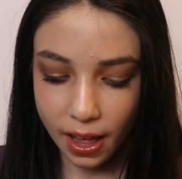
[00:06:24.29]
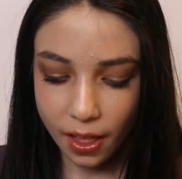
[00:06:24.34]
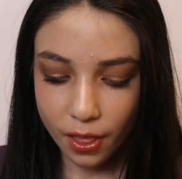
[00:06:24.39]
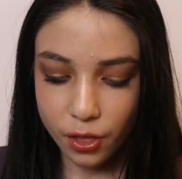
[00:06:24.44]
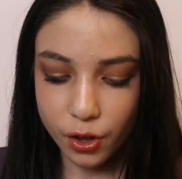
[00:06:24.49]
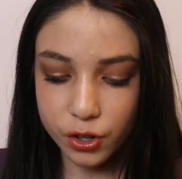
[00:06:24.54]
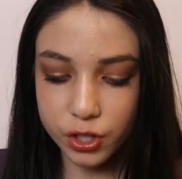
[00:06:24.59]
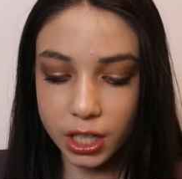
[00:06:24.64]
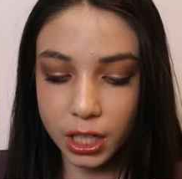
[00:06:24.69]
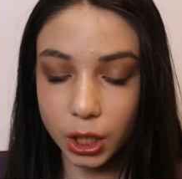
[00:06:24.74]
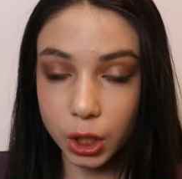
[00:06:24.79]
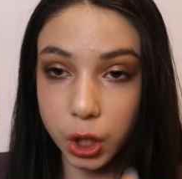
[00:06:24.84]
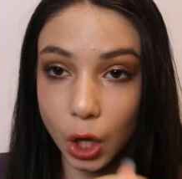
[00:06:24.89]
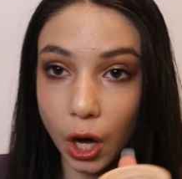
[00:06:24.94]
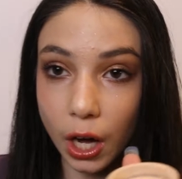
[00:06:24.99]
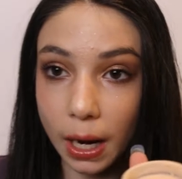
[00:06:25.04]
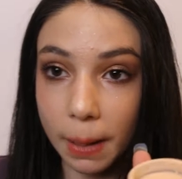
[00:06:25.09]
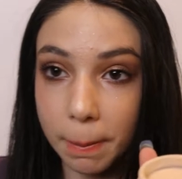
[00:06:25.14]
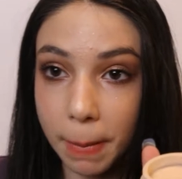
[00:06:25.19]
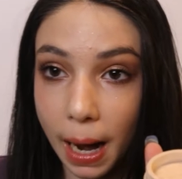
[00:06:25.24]
There's a
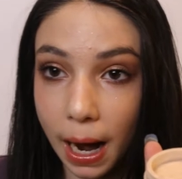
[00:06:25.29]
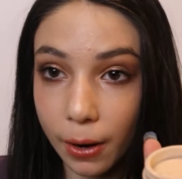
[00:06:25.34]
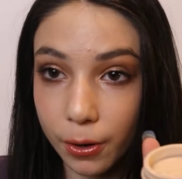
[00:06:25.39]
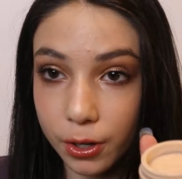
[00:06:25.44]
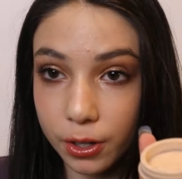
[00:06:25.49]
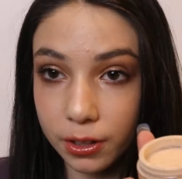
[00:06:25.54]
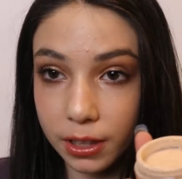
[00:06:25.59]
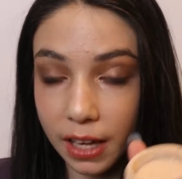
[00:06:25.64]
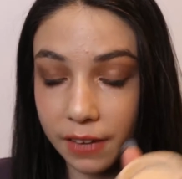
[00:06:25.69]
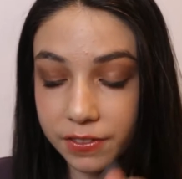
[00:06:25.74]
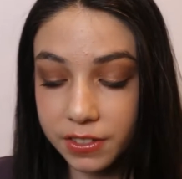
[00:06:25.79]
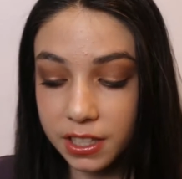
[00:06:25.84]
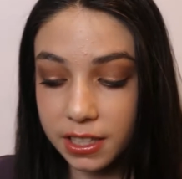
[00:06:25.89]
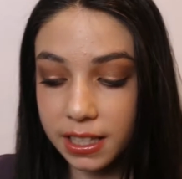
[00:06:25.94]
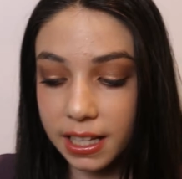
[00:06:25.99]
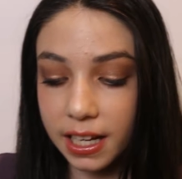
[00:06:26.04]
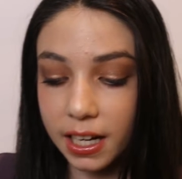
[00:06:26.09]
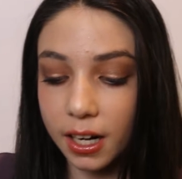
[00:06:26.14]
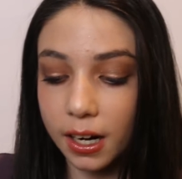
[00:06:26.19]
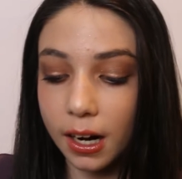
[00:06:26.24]
lot of powder left in
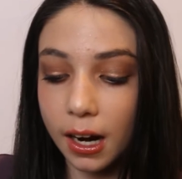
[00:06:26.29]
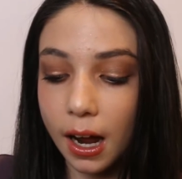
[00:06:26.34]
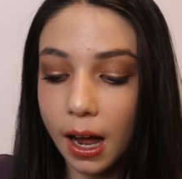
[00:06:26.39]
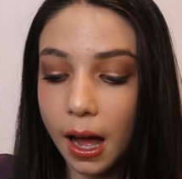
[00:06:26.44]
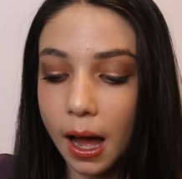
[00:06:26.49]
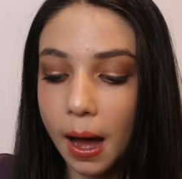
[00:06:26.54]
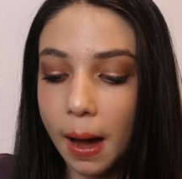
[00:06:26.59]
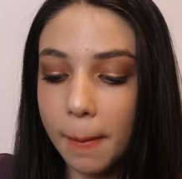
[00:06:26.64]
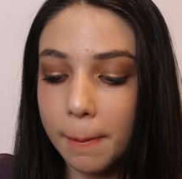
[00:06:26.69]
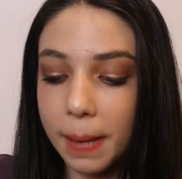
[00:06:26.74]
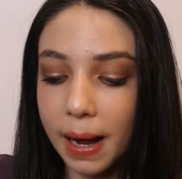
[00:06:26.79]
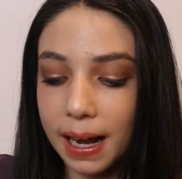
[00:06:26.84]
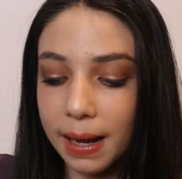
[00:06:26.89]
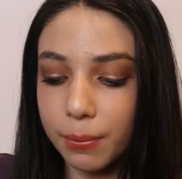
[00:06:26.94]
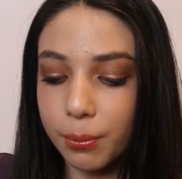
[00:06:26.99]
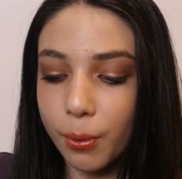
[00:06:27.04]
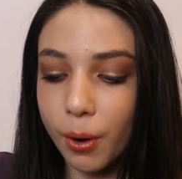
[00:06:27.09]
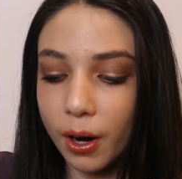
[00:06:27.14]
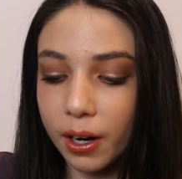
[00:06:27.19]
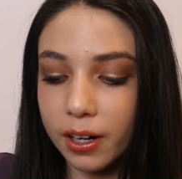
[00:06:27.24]
there, but I
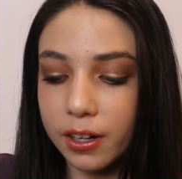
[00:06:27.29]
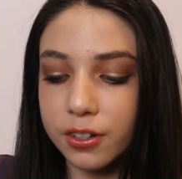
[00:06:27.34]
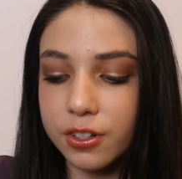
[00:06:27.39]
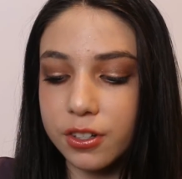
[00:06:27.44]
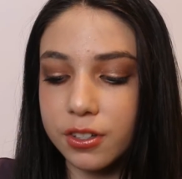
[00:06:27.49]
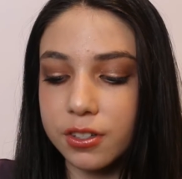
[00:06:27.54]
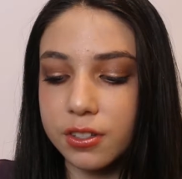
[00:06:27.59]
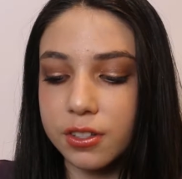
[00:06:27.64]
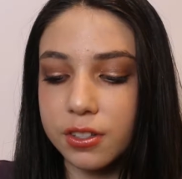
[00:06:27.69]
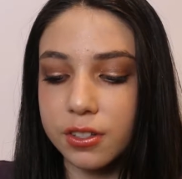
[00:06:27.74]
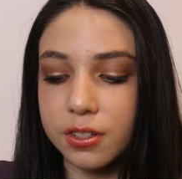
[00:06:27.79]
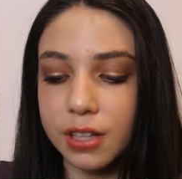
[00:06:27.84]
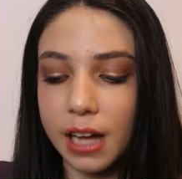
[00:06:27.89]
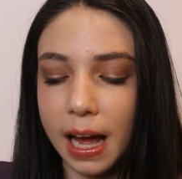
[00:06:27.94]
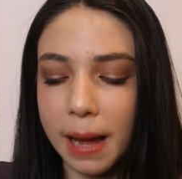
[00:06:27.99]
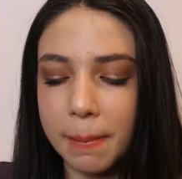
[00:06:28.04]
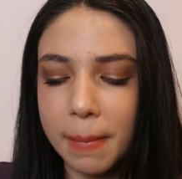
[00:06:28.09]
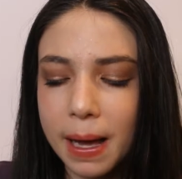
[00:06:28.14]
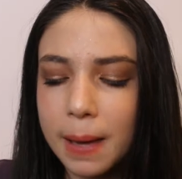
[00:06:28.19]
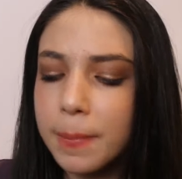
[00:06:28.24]
want to just,
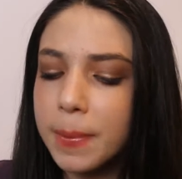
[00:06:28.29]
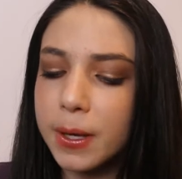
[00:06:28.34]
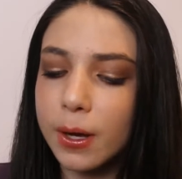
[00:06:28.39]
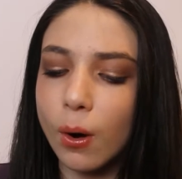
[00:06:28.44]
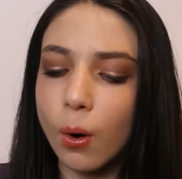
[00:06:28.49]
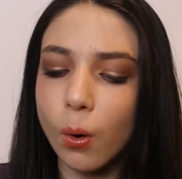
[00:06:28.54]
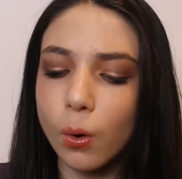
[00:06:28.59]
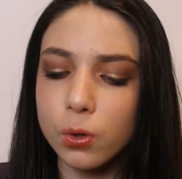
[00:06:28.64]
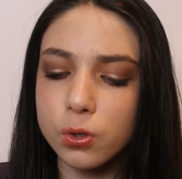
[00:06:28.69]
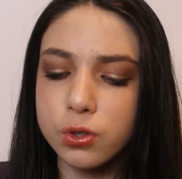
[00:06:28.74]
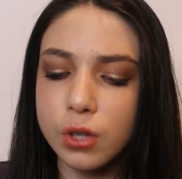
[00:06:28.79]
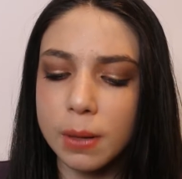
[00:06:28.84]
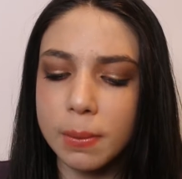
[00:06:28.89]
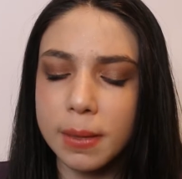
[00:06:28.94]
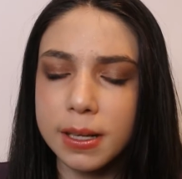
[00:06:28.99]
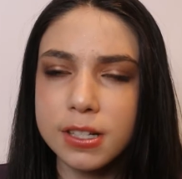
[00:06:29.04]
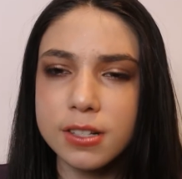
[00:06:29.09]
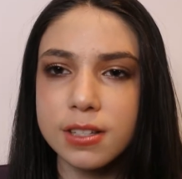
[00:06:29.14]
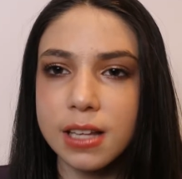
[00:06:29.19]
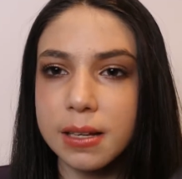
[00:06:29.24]
I might be old so I
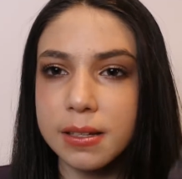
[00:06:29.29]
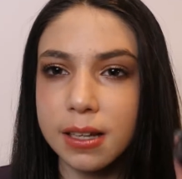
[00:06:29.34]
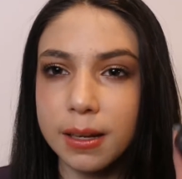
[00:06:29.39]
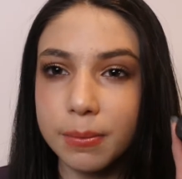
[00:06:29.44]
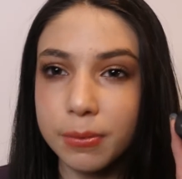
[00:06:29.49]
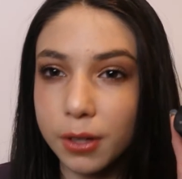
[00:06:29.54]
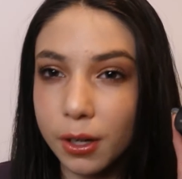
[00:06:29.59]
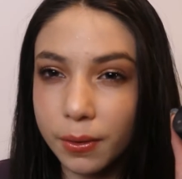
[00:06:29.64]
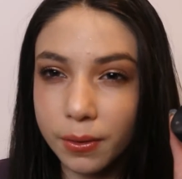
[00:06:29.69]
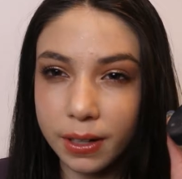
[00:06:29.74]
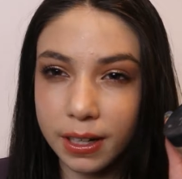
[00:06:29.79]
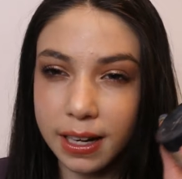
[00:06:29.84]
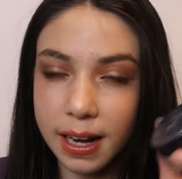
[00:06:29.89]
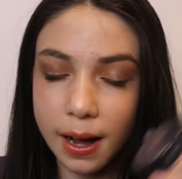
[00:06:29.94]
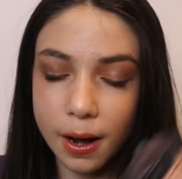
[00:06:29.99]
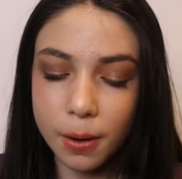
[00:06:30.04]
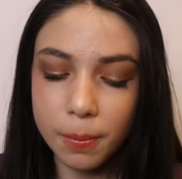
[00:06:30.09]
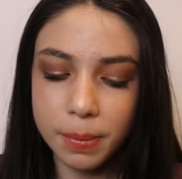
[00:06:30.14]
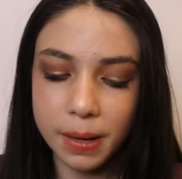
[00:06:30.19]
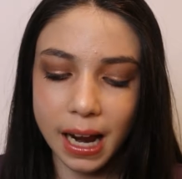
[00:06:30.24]
might just end up throwing it
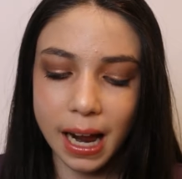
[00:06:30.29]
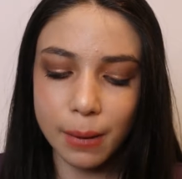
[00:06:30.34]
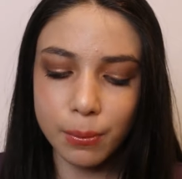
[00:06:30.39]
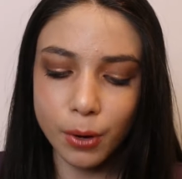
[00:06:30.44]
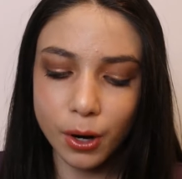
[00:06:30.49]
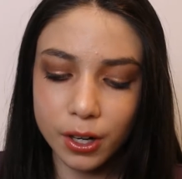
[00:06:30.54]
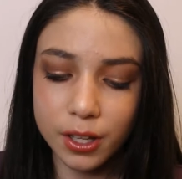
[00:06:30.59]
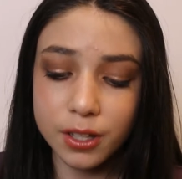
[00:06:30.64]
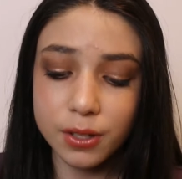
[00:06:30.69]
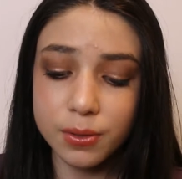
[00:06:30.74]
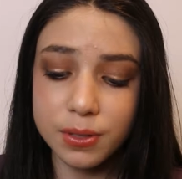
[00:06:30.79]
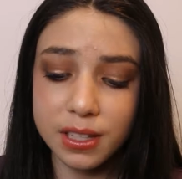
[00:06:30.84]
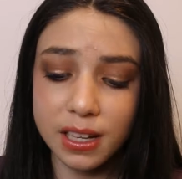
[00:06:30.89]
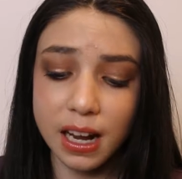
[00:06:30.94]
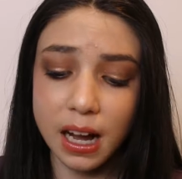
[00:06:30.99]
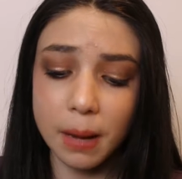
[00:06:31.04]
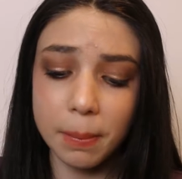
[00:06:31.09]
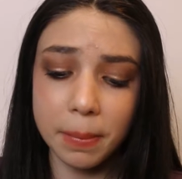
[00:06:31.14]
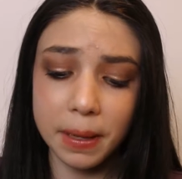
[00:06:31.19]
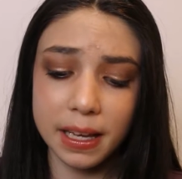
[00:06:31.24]
out, but I want to use it
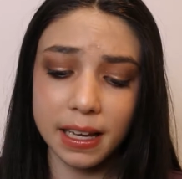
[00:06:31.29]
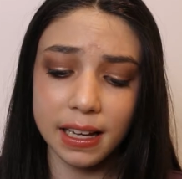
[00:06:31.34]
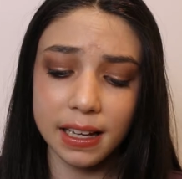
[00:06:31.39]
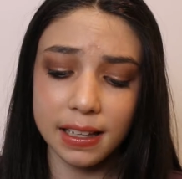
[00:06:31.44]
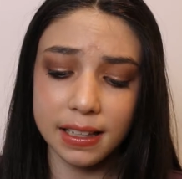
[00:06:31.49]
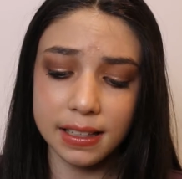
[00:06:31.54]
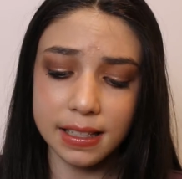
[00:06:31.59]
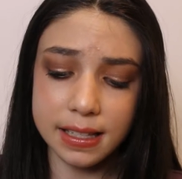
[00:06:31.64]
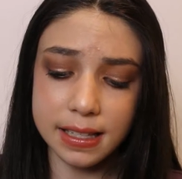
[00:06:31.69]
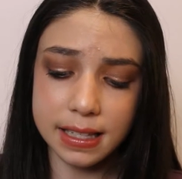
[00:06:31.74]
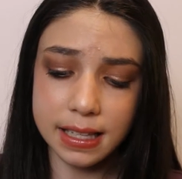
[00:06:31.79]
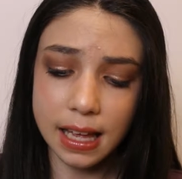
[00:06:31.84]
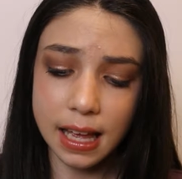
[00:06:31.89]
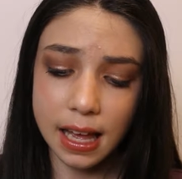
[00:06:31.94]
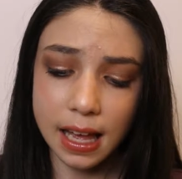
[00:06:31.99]
up because